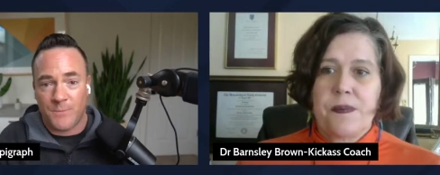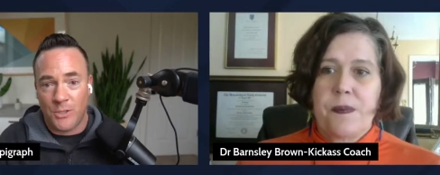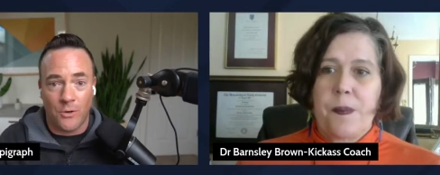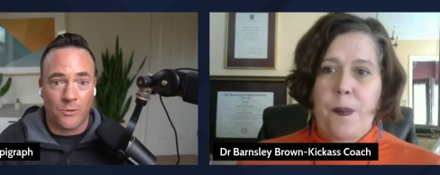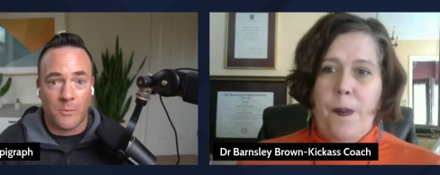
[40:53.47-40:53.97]
Speaker 1: good
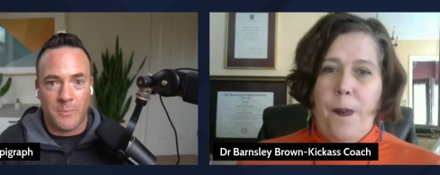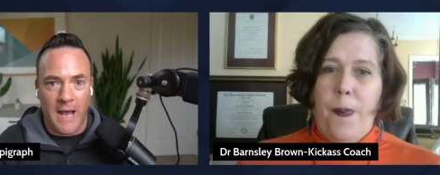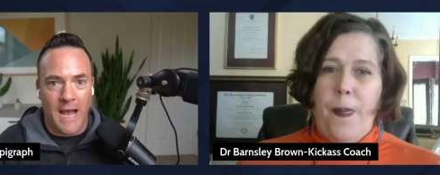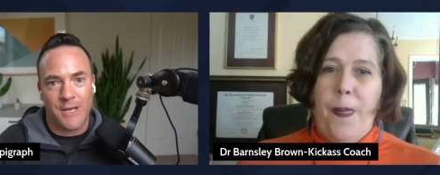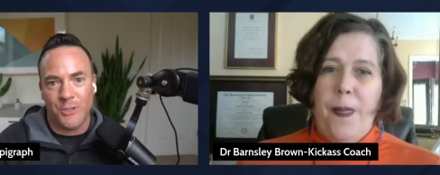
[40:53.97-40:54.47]
or
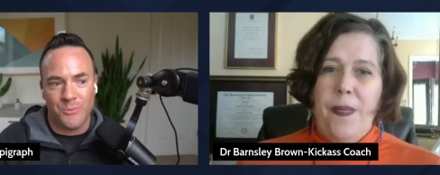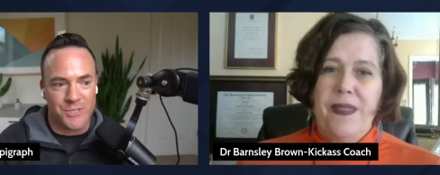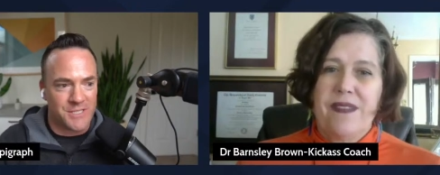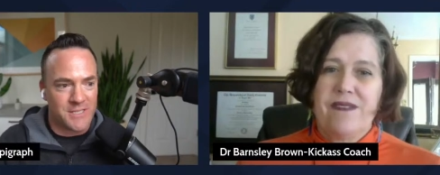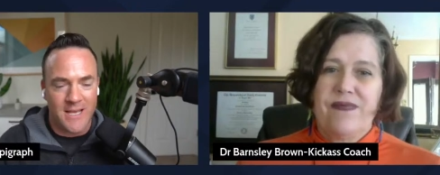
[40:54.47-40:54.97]
bad you just
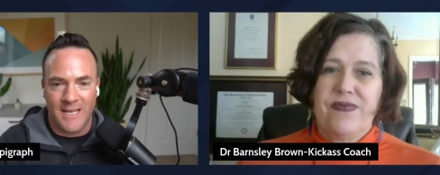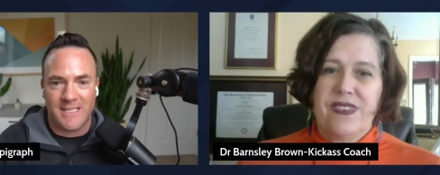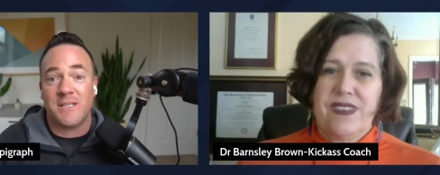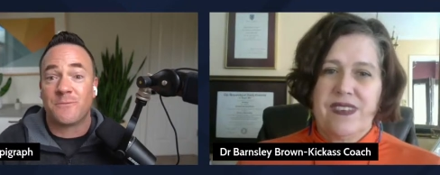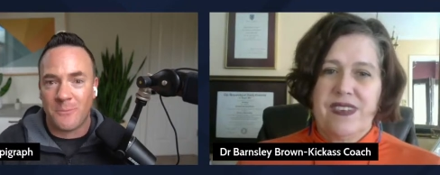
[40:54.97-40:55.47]
it's
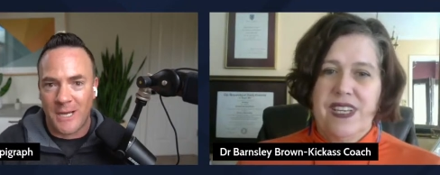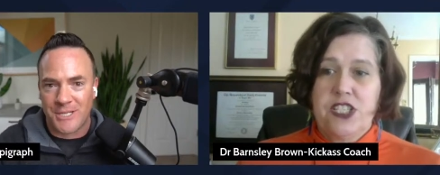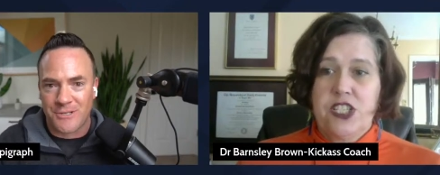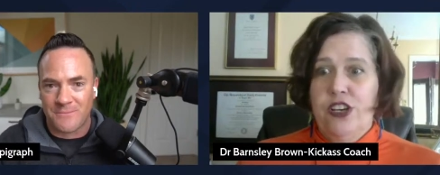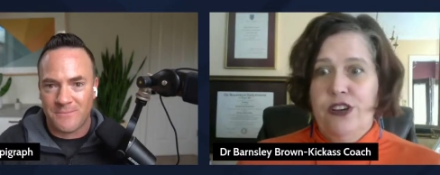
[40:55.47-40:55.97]
information it's
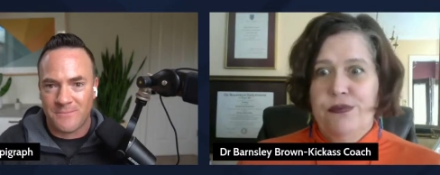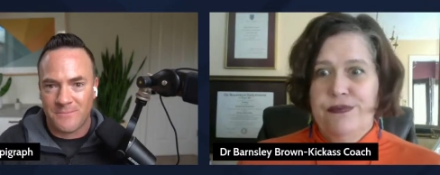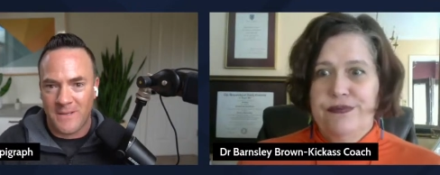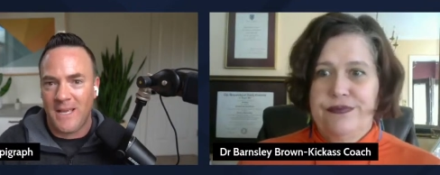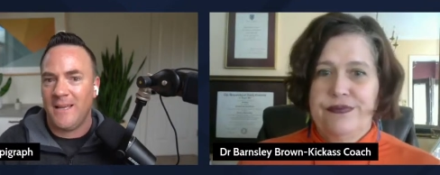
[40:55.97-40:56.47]
you
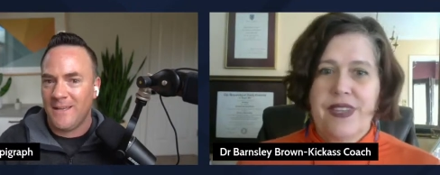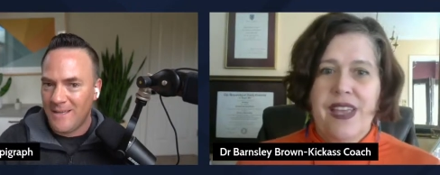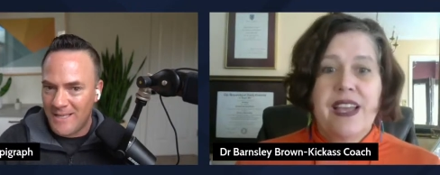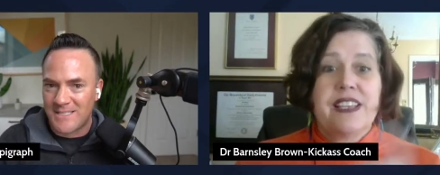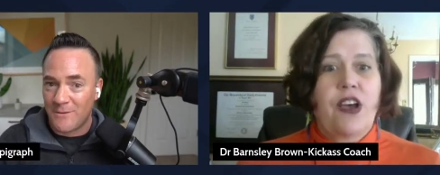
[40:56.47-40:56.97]
it's
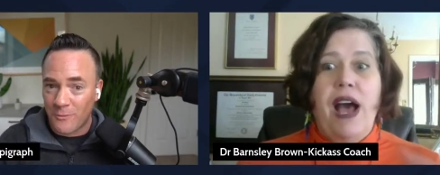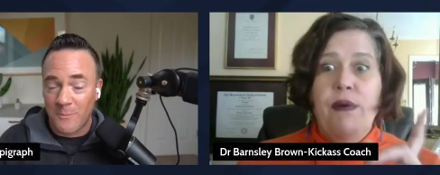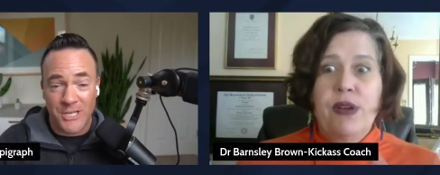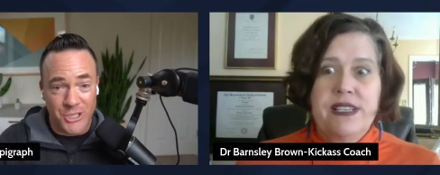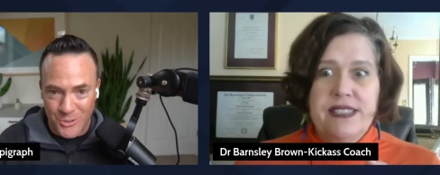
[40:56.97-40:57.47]
so i want to
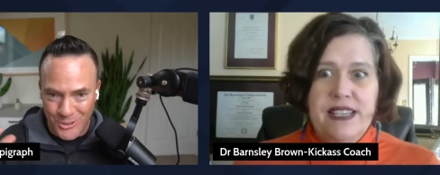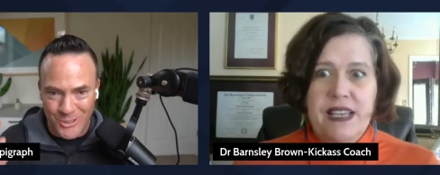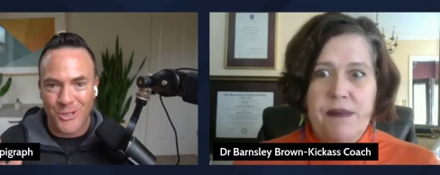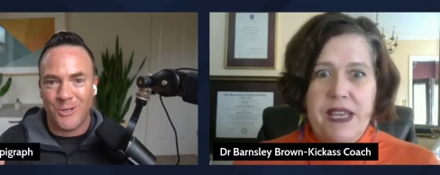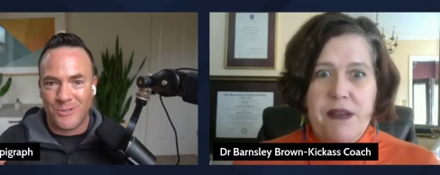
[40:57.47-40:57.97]
say something
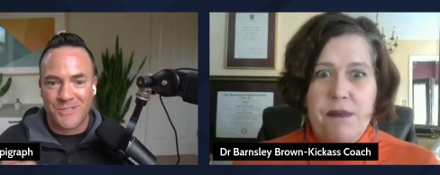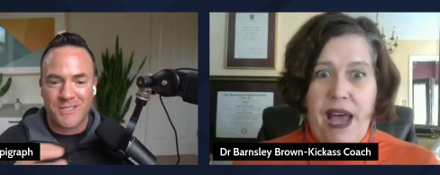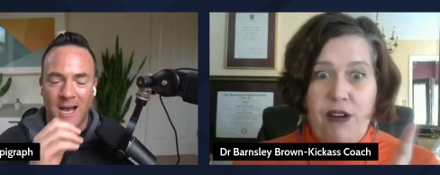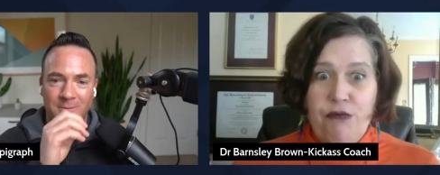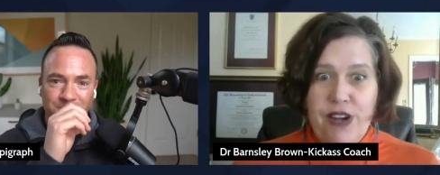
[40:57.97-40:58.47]
use. about yeah.
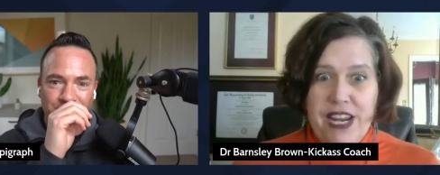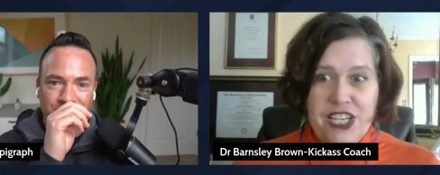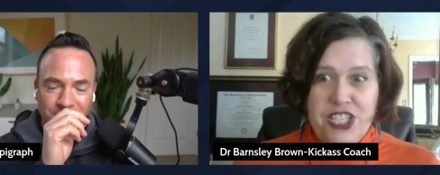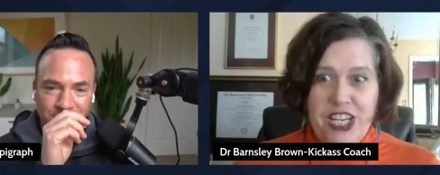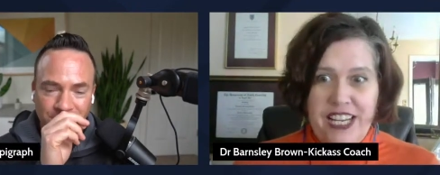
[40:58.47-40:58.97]

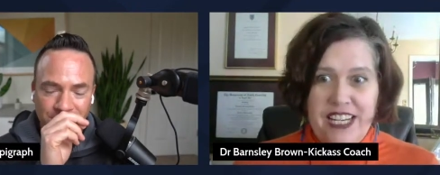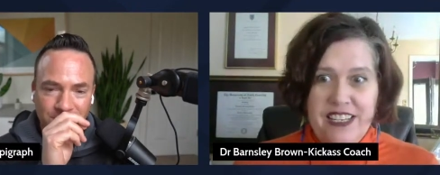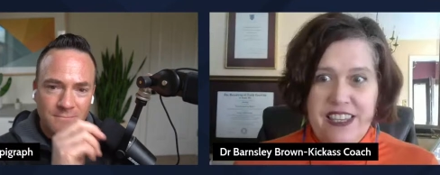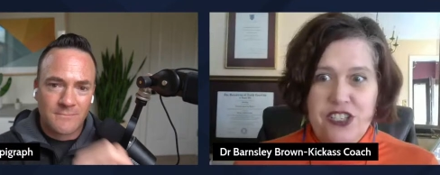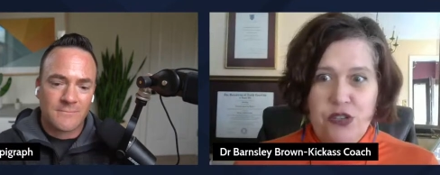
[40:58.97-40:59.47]
region
Speaker 2: that
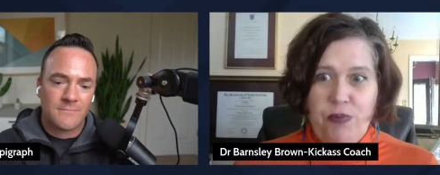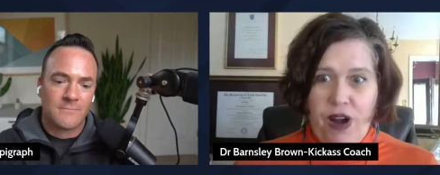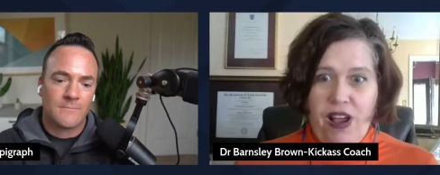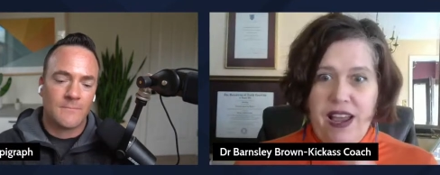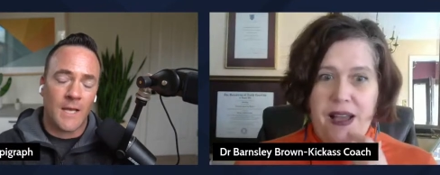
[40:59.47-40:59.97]
you brought
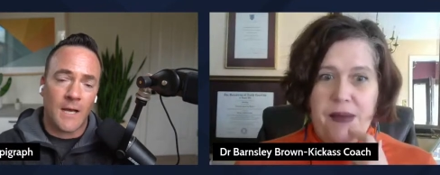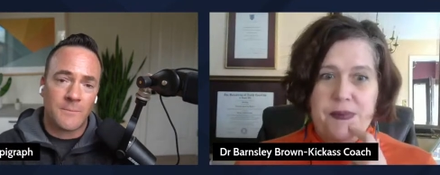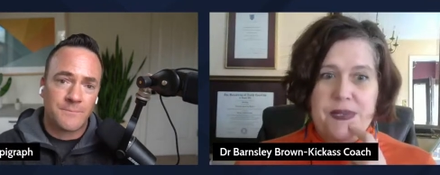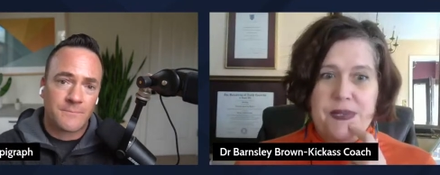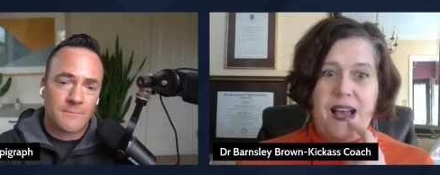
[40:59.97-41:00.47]
up yeah.
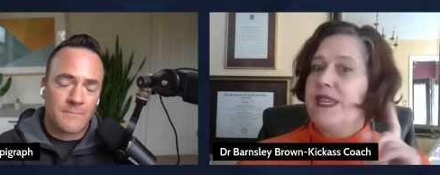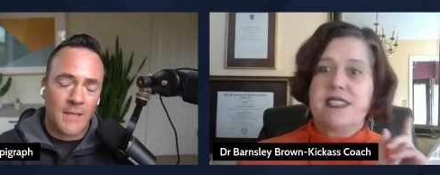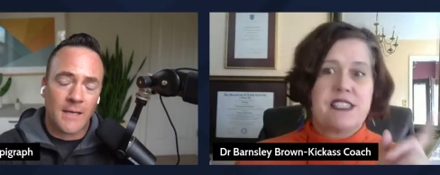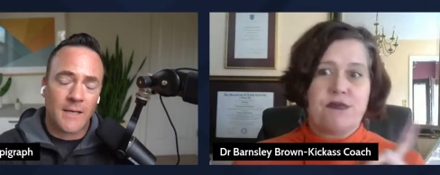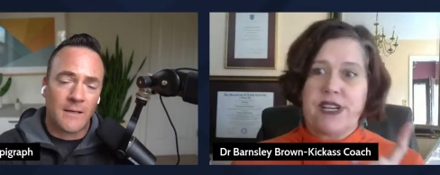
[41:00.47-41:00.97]
Um,
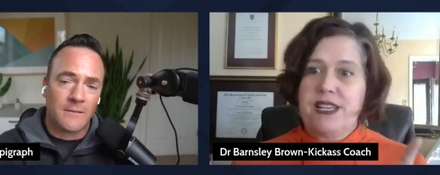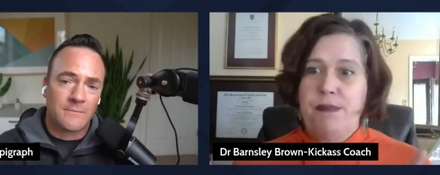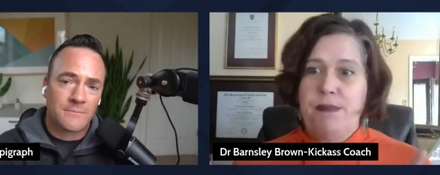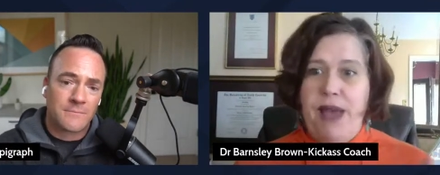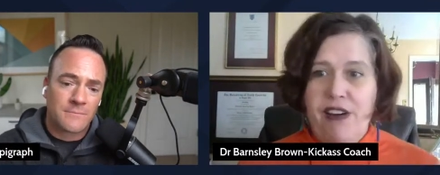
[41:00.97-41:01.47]
this is
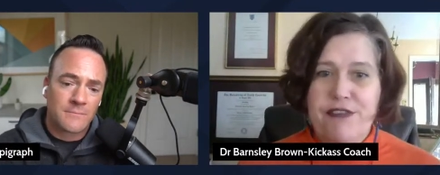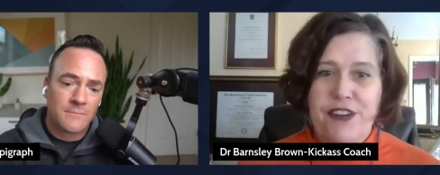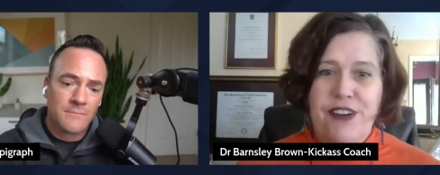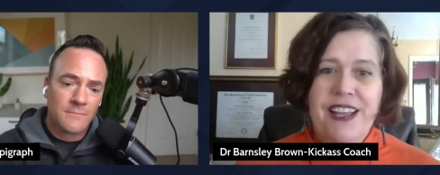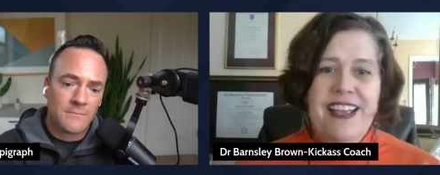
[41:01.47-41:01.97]
really
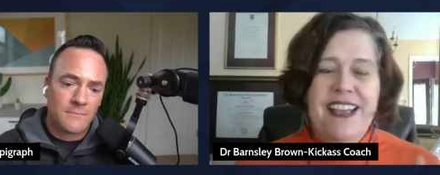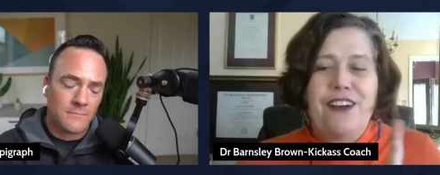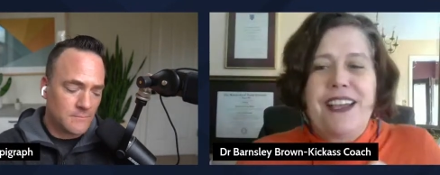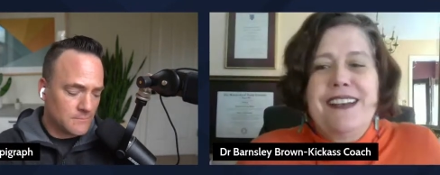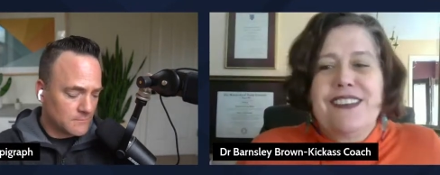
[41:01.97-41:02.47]
powerful
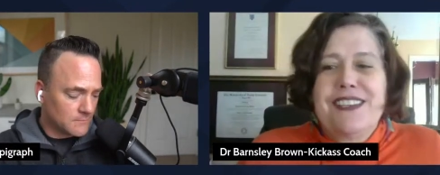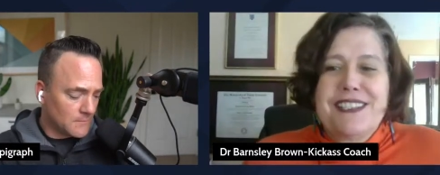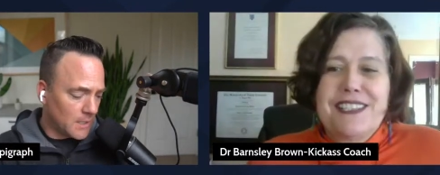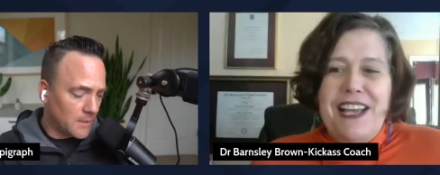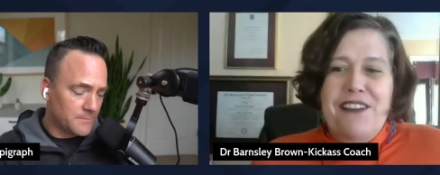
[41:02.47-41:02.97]
okay now
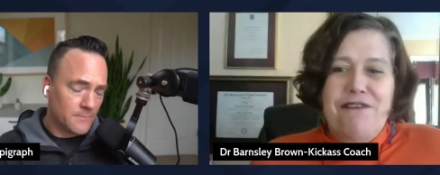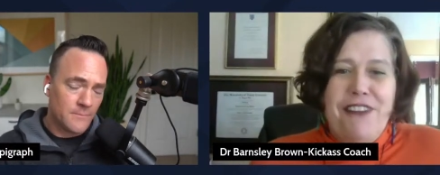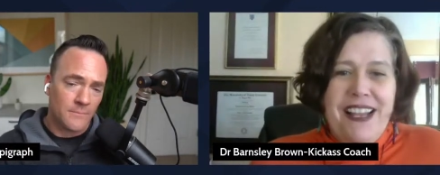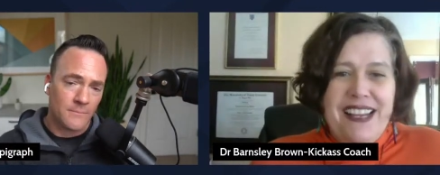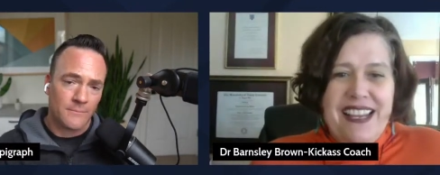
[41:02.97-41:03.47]
this is kind of
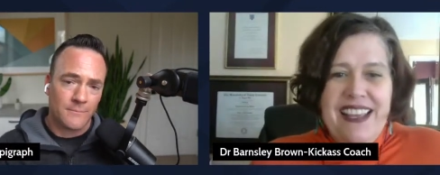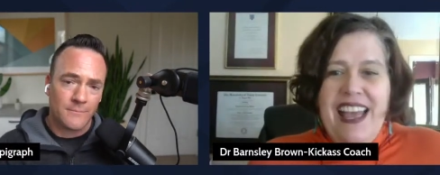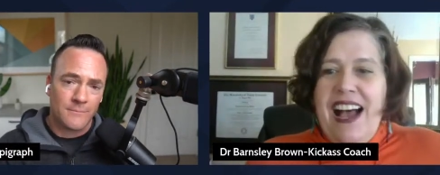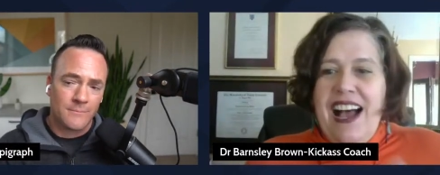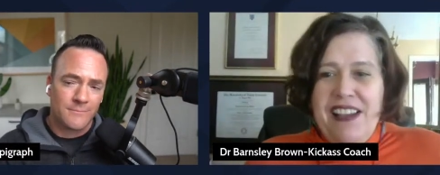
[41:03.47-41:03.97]
funny
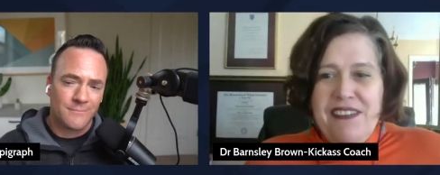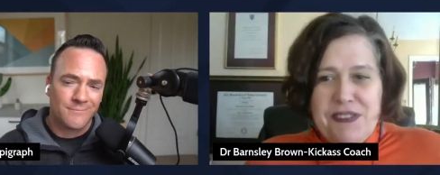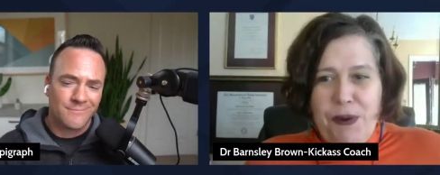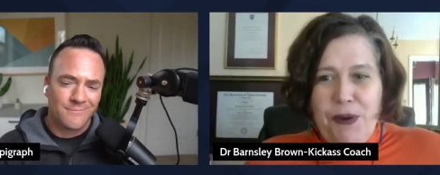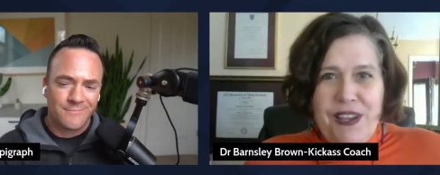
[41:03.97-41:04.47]
i've
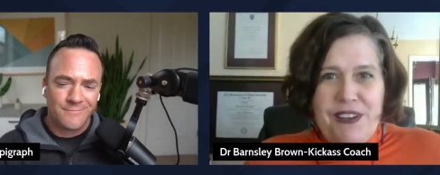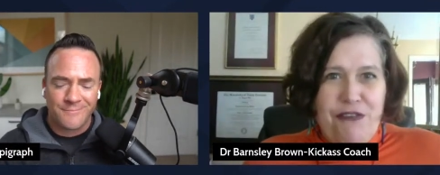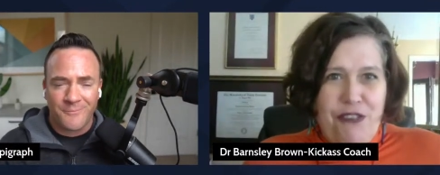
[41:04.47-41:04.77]
spoken